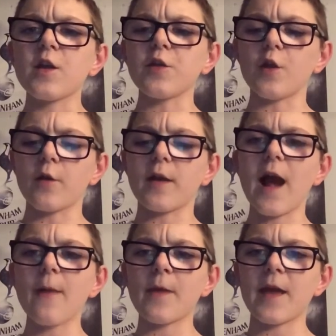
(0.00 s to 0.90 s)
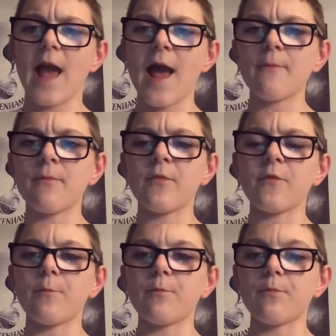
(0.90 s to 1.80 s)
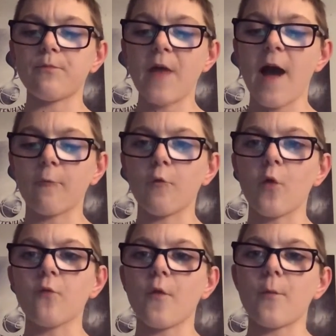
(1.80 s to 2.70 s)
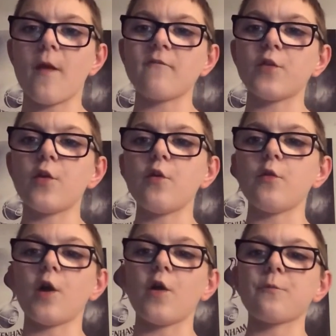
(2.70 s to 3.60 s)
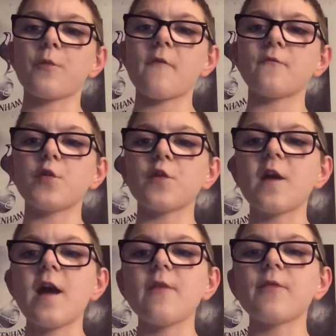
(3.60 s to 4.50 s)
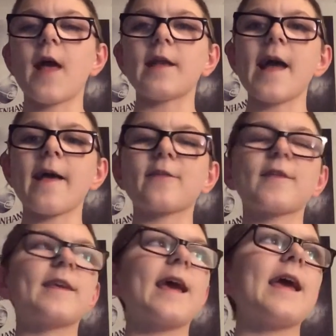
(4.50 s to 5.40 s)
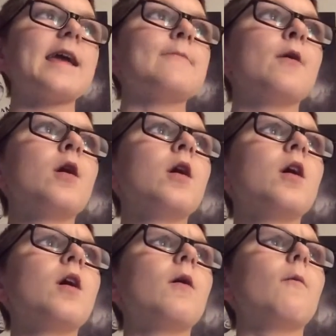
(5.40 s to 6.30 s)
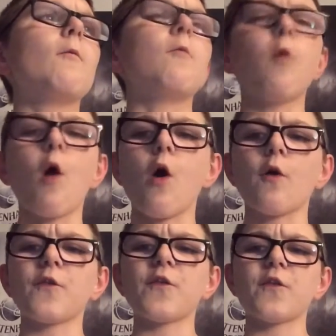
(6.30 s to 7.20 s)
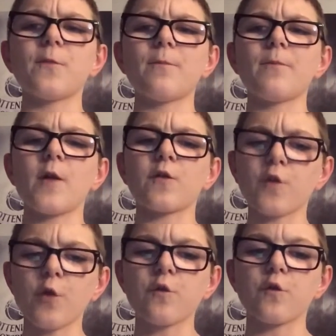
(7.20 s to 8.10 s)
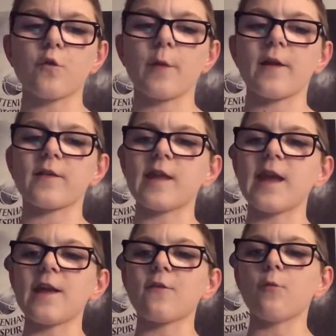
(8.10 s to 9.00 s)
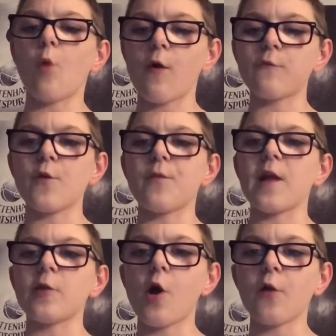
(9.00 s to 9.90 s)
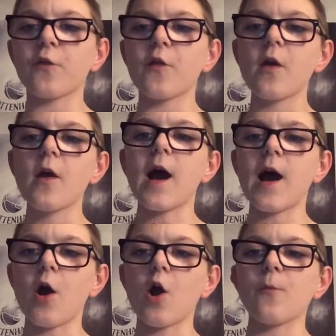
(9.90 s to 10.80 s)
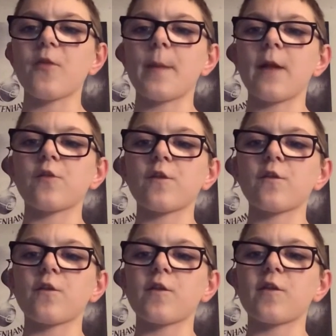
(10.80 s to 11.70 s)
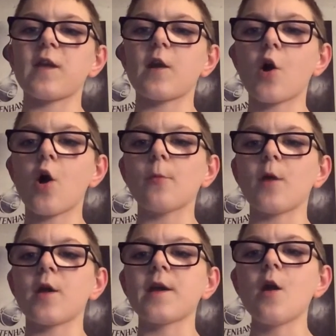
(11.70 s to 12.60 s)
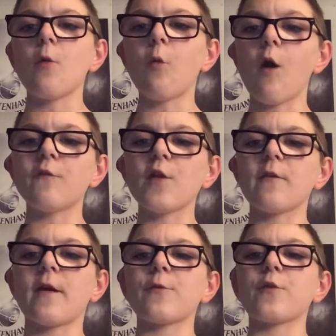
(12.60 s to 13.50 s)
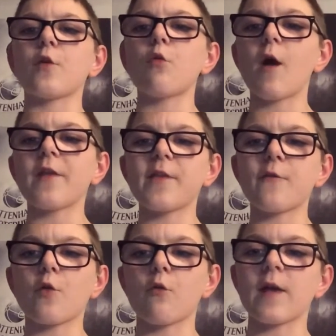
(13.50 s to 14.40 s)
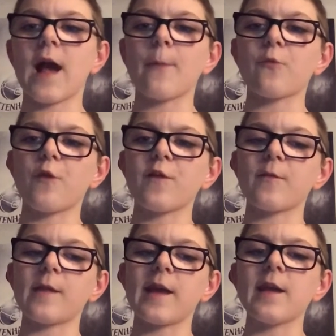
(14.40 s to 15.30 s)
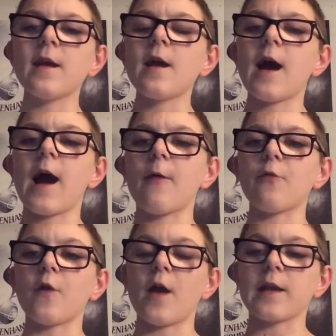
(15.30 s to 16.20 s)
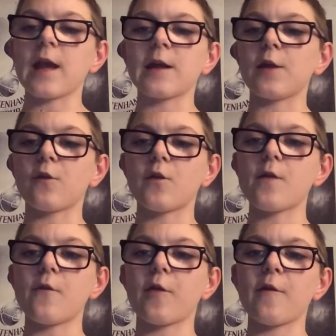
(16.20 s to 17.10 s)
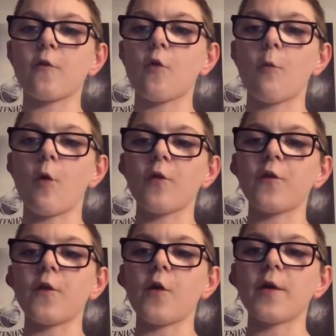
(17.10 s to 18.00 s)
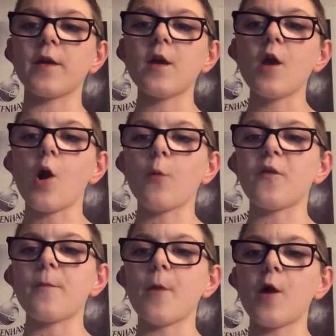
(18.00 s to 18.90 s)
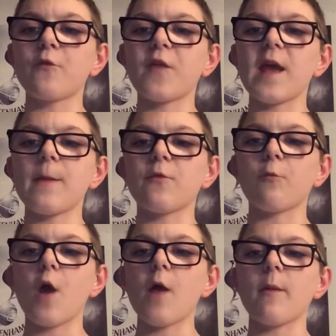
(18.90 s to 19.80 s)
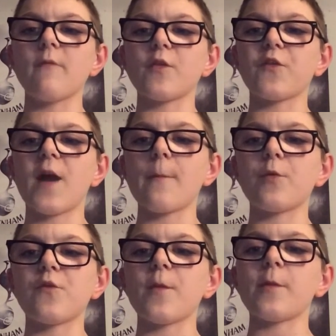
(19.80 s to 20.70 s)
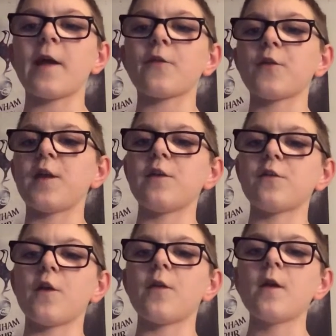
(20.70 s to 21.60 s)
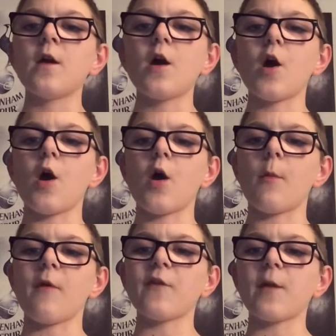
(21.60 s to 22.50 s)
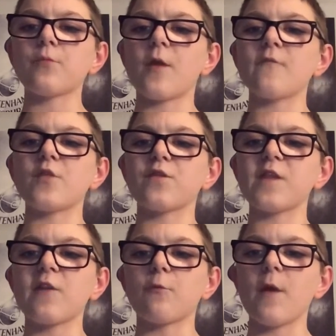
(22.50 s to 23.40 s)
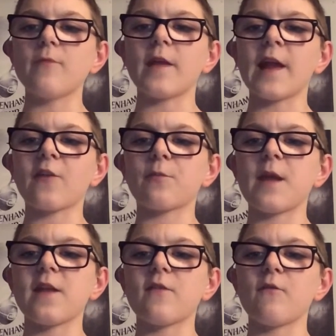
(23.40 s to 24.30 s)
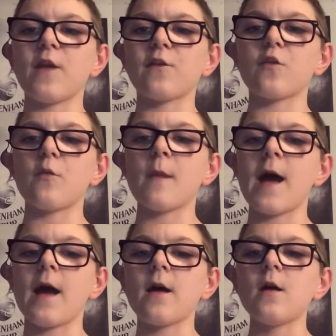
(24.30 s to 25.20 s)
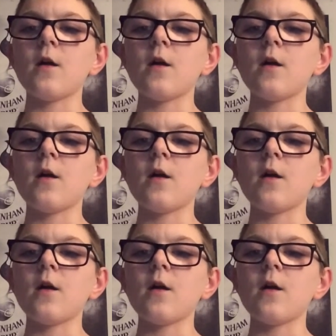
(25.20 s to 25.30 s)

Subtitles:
you know, can they end that run for Brentford? Who knows? Brentford, their last game was a 2-2 draw against Leeds. Watford, they lost at home to Manchester City. I can't lie, Watford have had some quite difficult games recently, and again, it's another difficult one tonight. Obviously, both teams were in the Championship last season. I think Brentford did win the last meeting these two met,